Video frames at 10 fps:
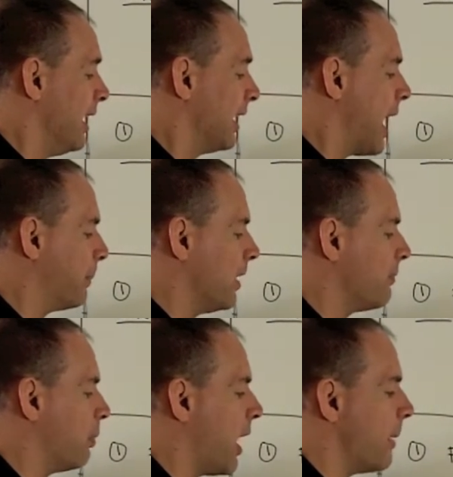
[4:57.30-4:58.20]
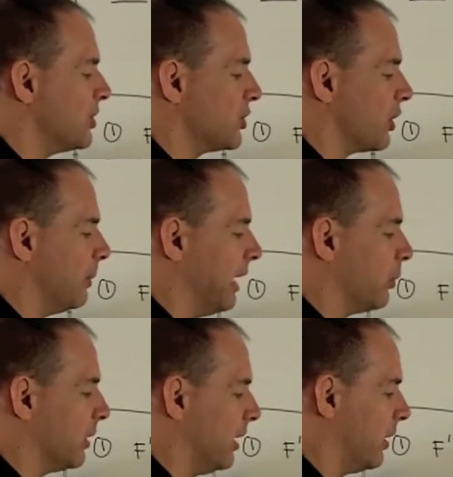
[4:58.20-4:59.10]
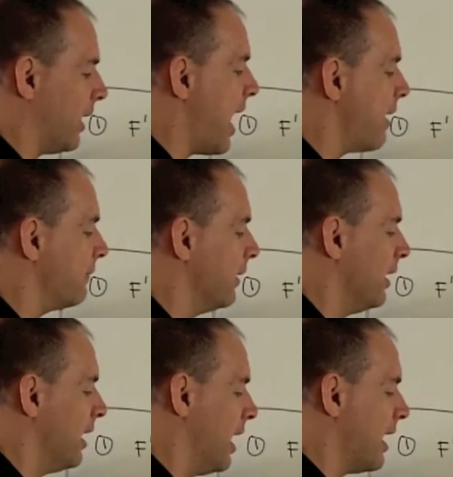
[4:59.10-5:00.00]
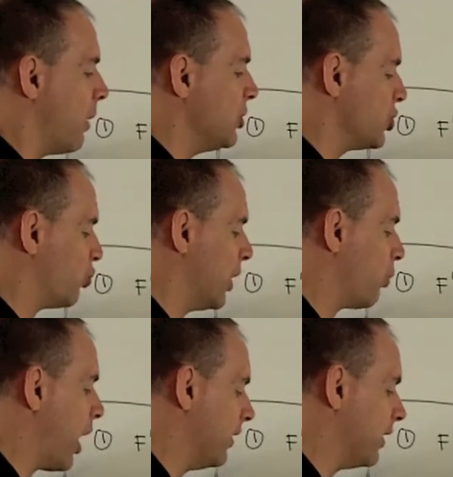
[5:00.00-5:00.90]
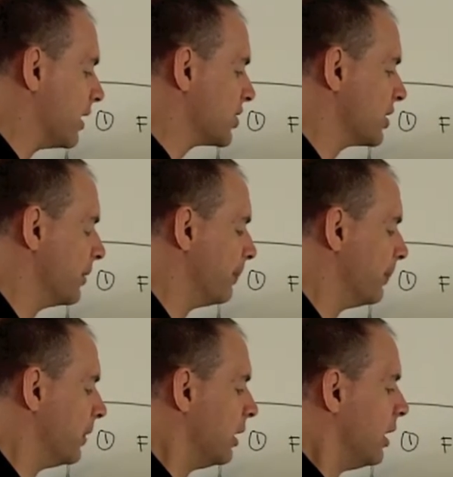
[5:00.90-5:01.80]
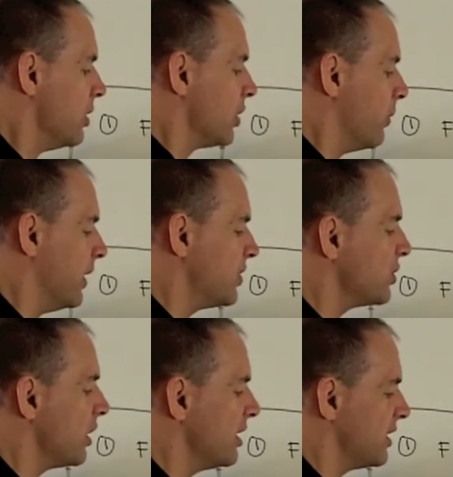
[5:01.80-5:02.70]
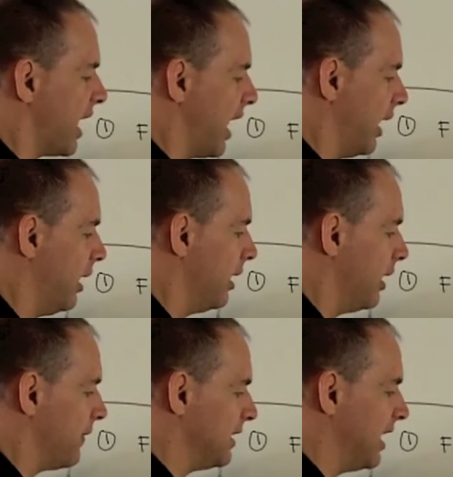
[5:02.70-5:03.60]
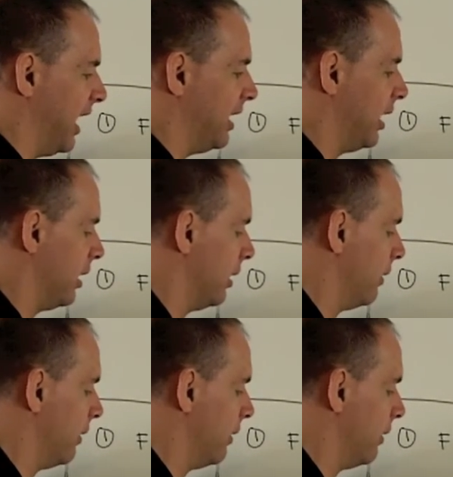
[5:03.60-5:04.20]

Capital F prime is just gonna be equal to little f, and now we just rewrite this. So this is gonna say, if I take,